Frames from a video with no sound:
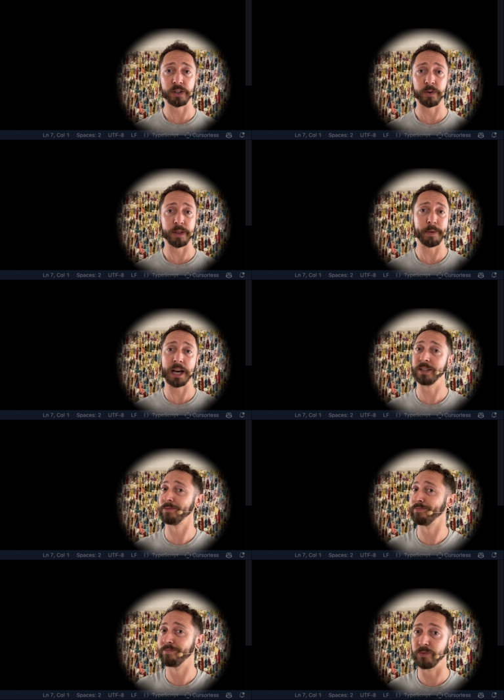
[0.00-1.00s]
so in the
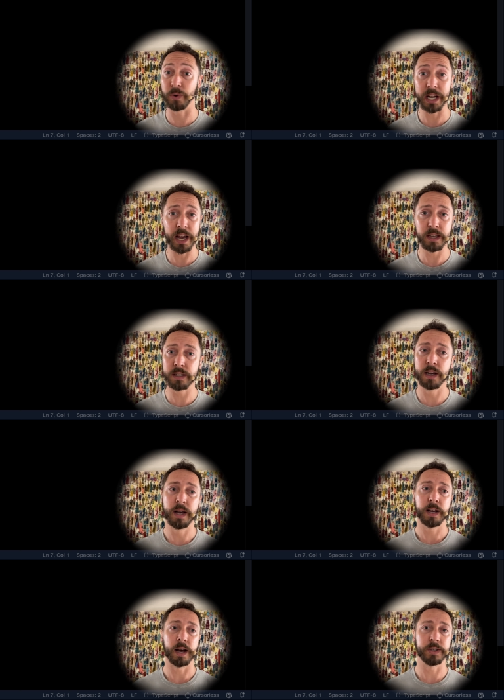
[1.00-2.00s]
past 3 days
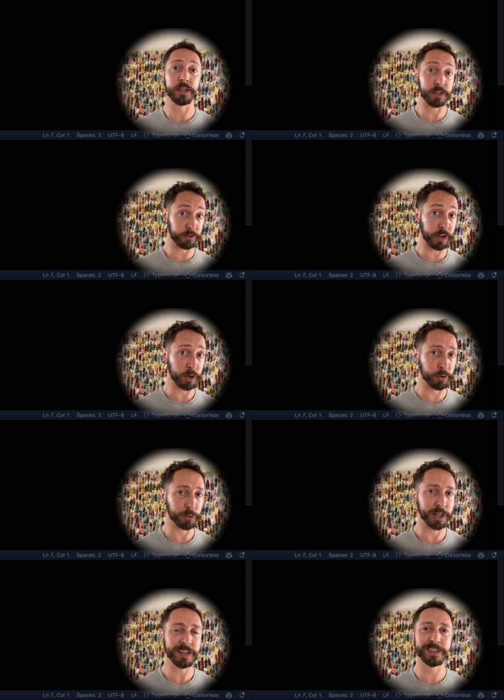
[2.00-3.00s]
since this video was
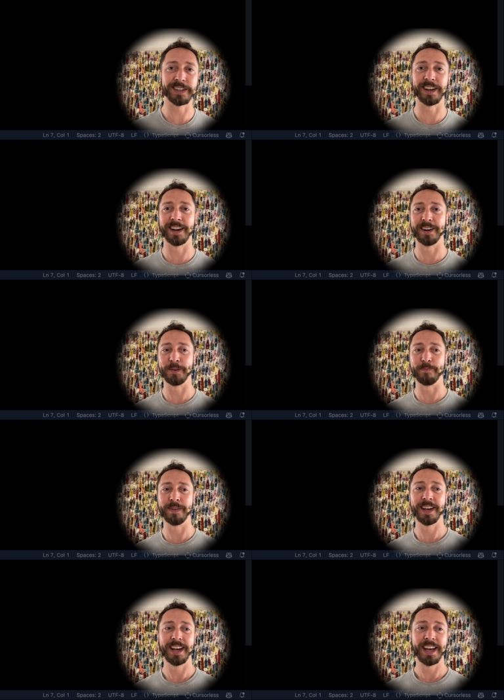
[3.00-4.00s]
released.
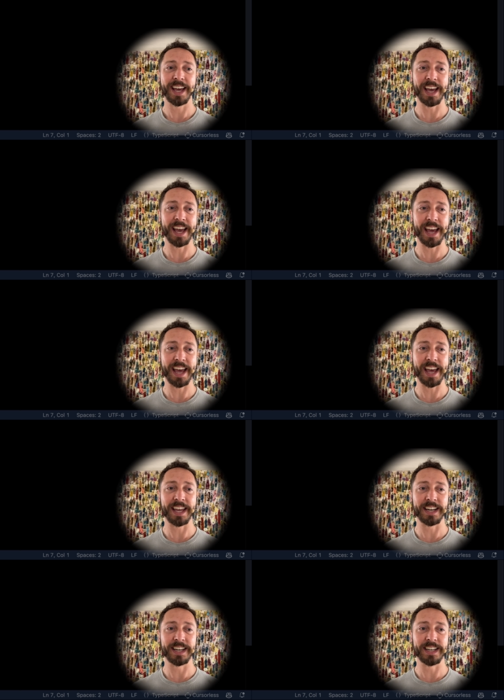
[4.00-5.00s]

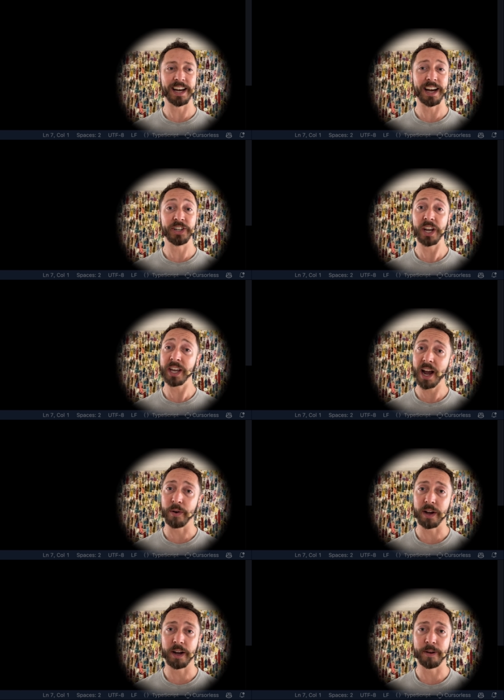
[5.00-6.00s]
And check it
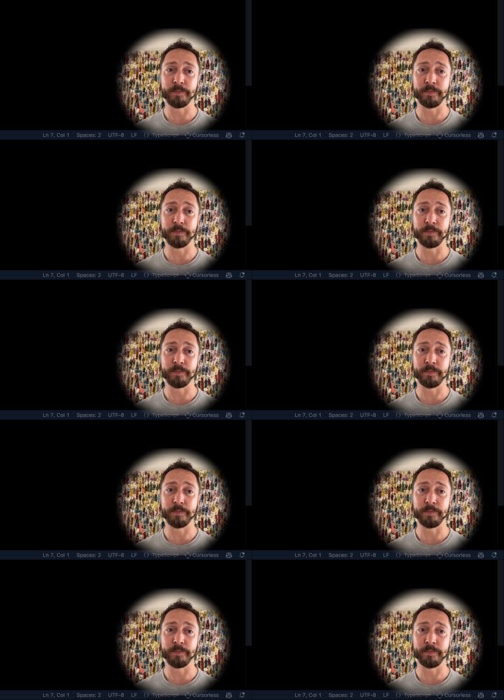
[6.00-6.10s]
out.